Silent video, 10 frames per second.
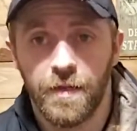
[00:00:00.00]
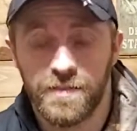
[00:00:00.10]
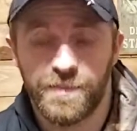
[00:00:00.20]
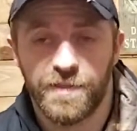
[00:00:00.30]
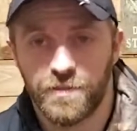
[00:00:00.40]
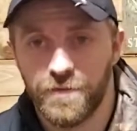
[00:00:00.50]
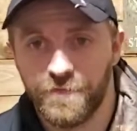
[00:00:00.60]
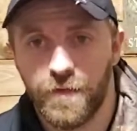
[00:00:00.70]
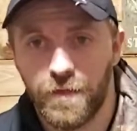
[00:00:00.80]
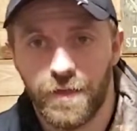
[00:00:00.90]
especially in the
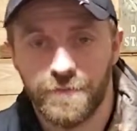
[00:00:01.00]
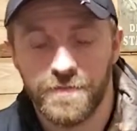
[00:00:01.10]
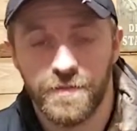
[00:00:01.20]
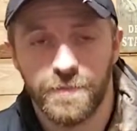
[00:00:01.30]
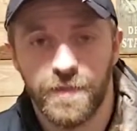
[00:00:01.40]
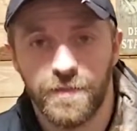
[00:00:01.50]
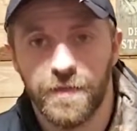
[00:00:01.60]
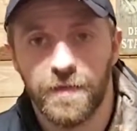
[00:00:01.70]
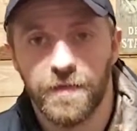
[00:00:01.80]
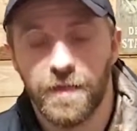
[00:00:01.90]
fall, obviously. But
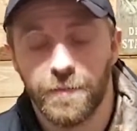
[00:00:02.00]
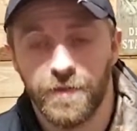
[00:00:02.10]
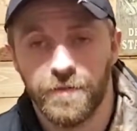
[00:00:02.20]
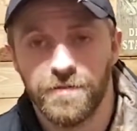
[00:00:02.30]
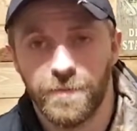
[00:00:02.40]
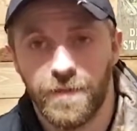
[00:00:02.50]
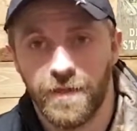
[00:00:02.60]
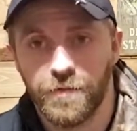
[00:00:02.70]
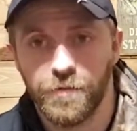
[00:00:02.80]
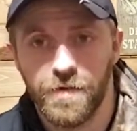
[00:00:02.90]
he had a pretty good supply
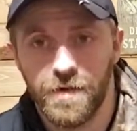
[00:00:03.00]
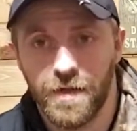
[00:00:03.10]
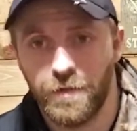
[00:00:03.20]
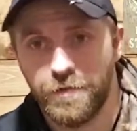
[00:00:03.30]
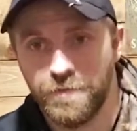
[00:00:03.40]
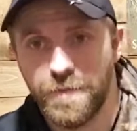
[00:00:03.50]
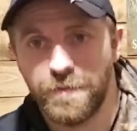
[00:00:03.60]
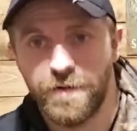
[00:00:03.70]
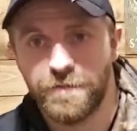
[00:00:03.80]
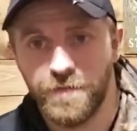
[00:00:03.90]
of coon, and I only
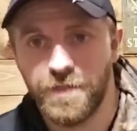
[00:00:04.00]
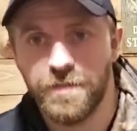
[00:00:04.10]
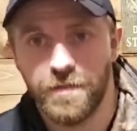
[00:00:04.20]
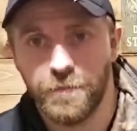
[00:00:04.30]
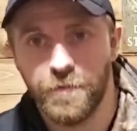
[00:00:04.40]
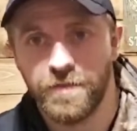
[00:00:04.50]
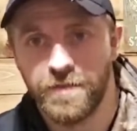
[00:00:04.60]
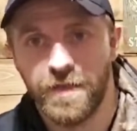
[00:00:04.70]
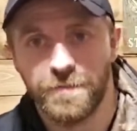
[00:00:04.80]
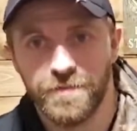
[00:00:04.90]
remember ever eating it the one
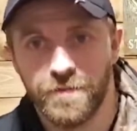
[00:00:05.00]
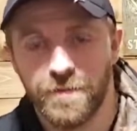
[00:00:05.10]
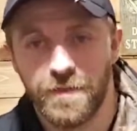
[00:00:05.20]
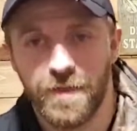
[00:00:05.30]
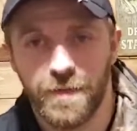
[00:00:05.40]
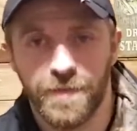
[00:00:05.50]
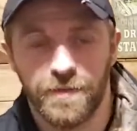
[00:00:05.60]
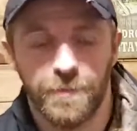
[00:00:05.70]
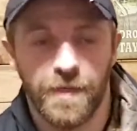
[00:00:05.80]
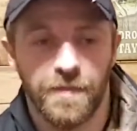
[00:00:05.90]
time, so it might not have been
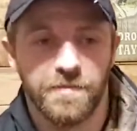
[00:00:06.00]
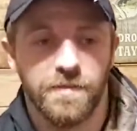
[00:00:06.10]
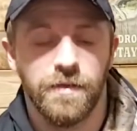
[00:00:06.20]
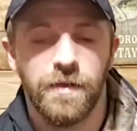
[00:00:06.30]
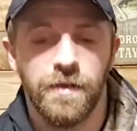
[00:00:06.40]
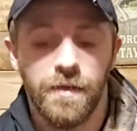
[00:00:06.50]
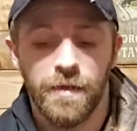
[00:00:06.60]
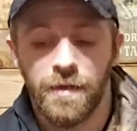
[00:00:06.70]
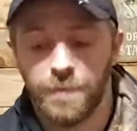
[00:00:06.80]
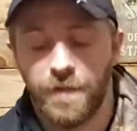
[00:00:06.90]
the best.
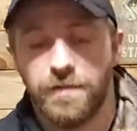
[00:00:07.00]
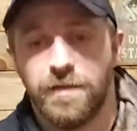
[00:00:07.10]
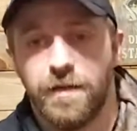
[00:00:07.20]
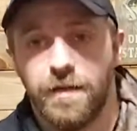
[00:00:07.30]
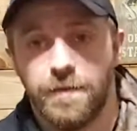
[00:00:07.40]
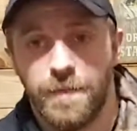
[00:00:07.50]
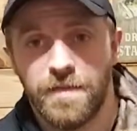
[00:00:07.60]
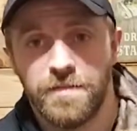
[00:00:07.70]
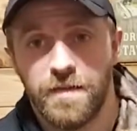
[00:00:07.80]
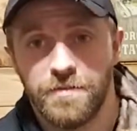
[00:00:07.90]
But
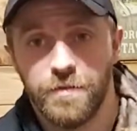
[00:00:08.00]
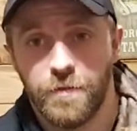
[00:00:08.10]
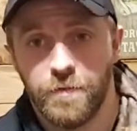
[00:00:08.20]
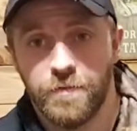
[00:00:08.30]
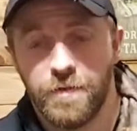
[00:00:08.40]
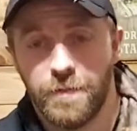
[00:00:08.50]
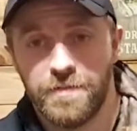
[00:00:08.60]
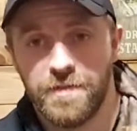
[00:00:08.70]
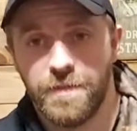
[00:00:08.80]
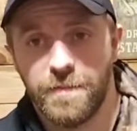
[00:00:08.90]
as you guys know, I mean,
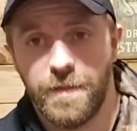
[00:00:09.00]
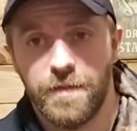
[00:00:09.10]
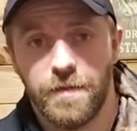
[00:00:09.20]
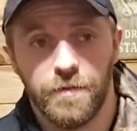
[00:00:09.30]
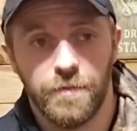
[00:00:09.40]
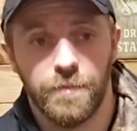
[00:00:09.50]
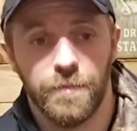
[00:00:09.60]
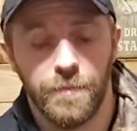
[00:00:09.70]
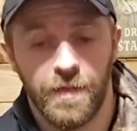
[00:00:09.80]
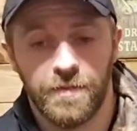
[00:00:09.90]
some of you might not know,
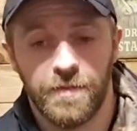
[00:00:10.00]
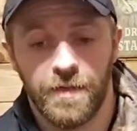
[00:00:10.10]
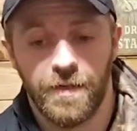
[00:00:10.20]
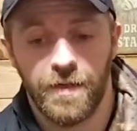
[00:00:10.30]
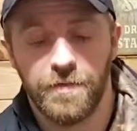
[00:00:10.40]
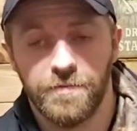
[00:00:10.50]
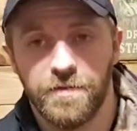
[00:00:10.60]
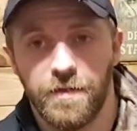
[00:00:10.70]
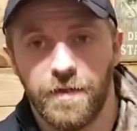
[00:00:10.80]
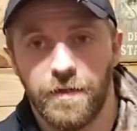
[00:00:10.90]
but I used
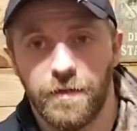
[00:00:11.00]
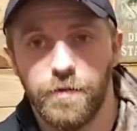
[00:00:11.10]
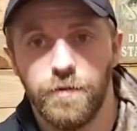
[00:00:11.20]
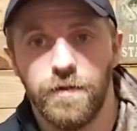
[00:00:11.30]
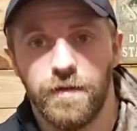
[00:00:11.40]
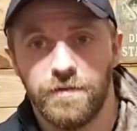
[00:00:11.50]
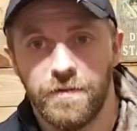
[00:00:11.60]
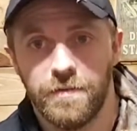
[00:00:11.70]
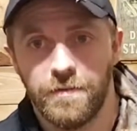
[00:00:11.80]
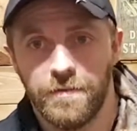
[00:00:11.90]
to coon hunt
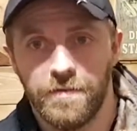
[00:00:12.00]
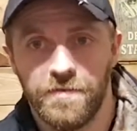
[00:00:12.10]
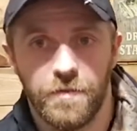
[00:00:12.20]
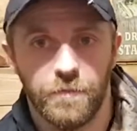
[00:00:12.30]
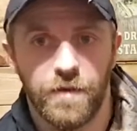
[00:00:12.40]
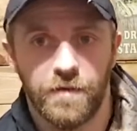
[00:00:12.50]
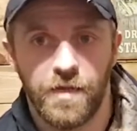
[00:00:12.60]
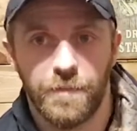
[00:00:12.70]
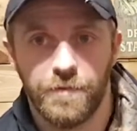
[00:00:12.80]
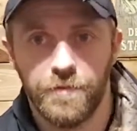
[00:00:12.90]
and still run a
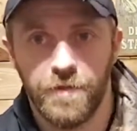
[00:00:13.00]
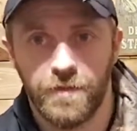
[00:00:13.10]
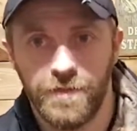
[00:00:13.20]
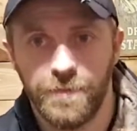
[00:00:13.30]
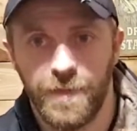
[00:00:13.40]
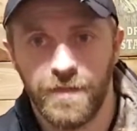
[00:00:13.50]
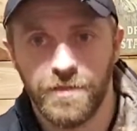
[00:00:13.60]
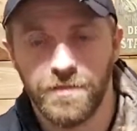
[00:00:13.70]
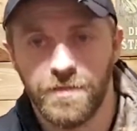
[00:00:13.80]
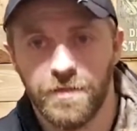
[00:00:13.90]
couple coon hunting
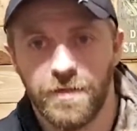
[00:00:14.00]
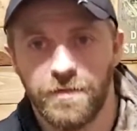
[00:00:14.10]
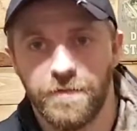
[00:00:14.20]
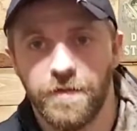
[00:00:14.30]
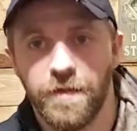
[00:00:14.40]
pages here on